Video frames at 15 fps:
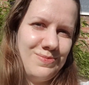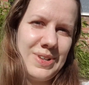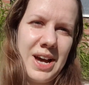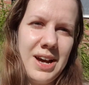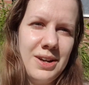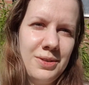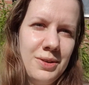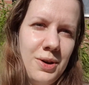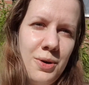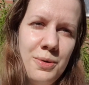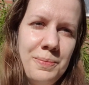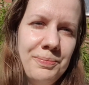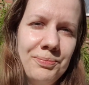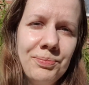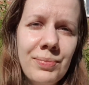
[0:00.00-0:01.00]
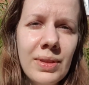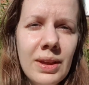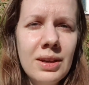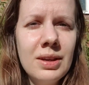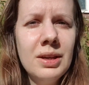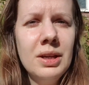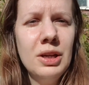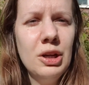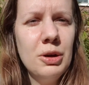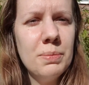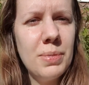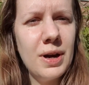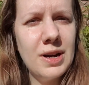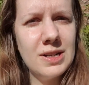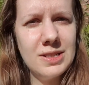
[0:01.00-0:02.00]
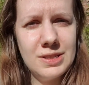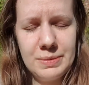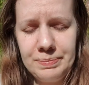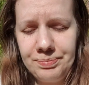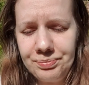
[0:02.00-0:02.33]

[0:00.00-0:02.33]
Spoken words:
I don't know. But